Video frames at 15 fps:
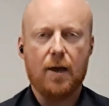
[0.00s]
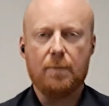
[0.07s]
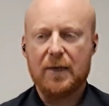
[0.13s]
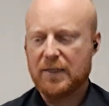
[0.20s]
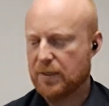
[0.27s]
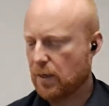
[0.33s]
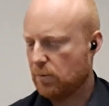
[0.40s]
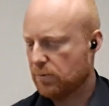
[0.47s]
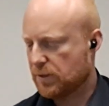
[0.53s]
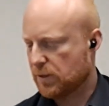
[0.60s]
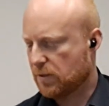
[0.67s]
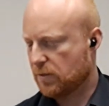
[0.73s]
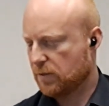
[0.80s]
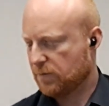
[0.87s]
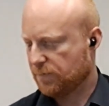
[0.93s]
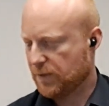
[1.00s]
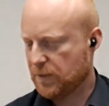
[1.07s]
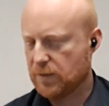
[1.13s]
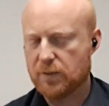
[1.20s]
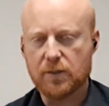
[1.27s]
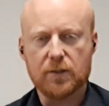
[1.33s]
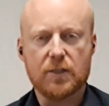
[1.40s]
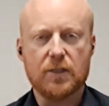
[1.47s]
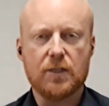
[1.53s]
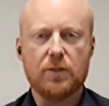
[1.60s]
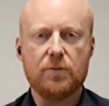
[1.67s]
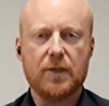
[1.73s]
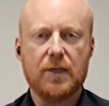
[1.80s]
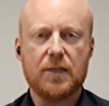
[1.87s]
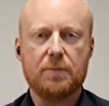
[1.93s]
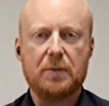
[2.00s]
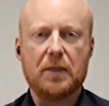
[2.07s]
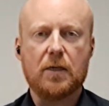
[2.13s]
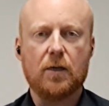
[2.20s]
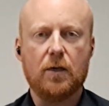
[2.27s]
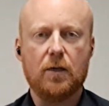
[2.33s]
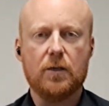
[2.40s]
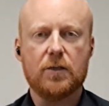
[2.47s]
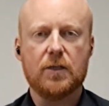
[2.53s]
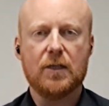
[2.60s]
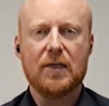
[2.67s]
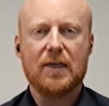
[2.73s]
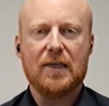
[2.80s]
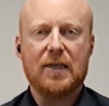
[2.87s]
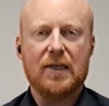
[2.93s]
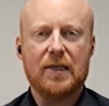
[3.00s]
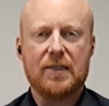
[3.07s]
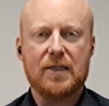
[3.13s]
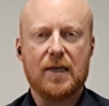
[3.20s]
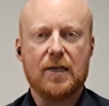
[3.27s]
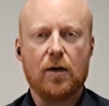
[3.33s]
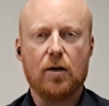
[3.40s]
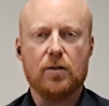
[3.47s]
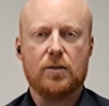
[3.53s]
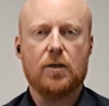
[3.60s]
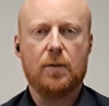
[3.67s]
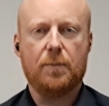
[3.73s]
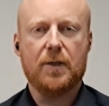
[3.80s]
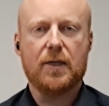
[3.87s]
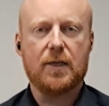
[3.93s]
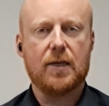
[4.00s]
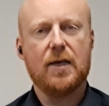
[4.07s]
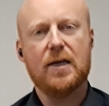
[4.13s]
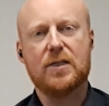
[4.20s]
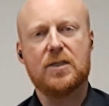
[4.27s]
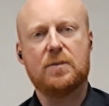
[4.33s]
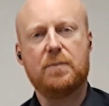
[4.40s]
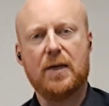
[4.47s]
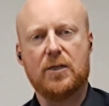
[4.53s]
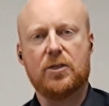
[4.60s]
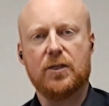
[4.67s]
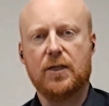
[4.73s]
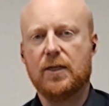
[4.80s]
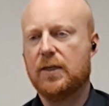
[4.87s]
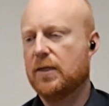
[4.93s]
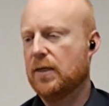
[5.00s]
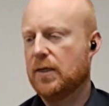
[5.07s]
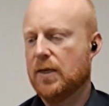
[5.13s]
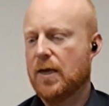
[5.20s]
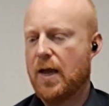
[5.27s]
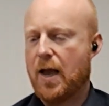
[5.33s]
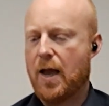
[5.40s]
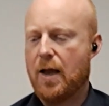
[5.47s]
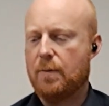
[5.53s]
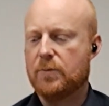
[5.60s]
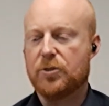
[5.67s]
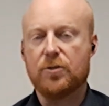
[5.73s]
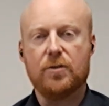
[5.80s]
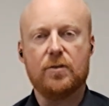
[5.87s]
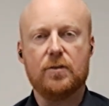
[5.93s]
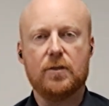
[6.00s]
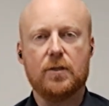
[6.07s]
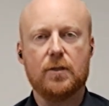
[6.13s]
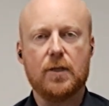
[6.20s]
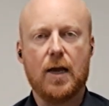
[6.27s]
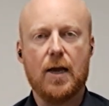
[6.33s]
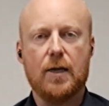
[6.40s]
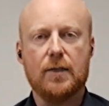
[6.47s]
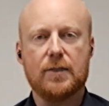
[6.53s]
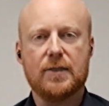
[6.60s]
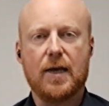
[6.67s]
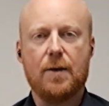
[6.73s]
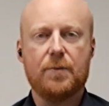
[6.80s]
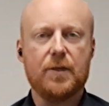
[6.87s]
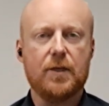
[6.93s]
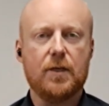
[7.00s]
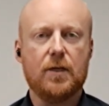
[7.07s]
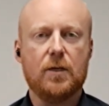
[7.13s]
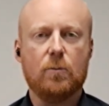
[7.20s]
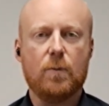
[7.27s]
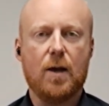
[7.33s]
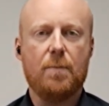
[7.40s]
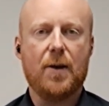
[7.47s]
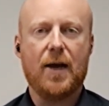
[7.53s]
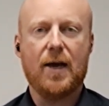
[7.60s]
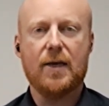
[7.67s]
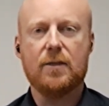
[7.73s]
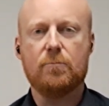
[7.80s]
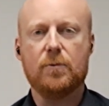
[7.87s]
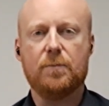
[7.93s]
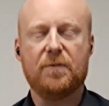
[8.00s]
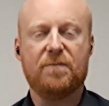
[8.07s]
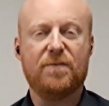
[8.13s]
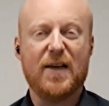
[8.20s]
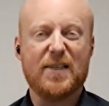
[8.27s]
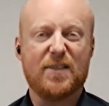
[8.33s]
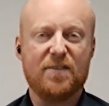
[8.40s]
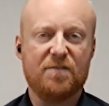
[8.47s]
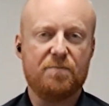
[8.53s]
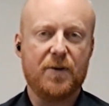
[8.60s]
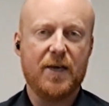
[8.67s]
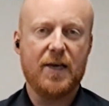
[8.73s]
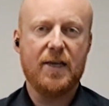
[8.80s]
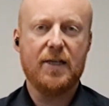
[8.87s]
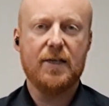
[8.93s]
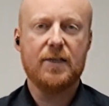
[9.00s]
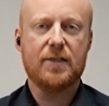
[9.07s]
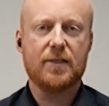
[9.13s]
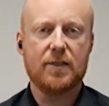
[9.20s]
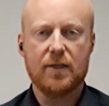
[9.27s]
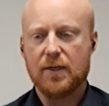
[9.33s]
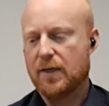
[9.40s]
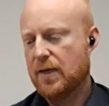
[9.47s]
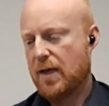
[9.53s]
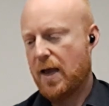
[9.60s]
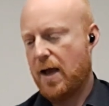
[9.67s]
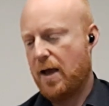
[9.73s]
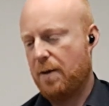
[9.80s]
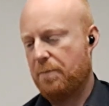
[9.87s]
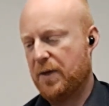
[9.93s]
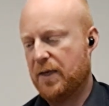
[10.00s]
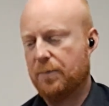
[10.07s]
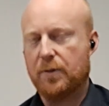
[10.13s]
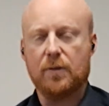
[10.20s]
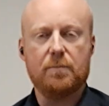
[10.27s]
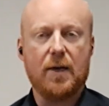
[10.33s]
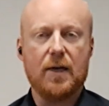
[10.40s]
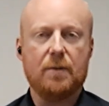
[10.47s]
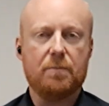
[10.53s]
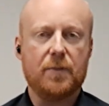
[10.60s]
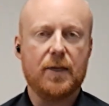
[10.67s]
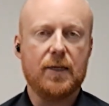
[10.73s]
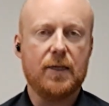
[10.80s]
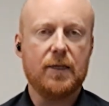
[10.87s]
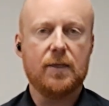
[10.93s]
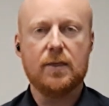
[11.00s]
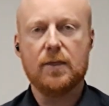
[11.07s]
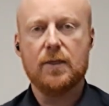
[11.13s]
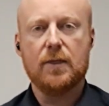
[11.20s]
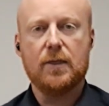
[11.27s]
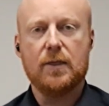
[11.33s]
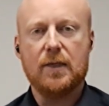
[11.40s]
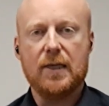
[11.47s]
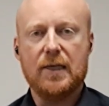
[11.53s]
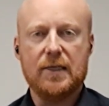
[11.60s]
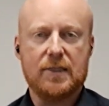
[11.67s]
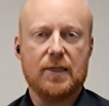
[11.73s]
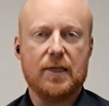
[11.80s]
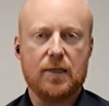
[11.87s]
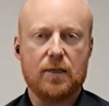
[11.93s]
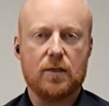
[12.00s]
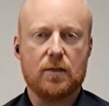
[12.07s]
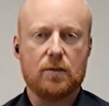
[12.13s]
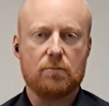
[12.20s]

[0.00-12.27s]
It's always a good video to do this because it's a hot topic, especially during the time of the year whereby there will be festive periods. People might be eating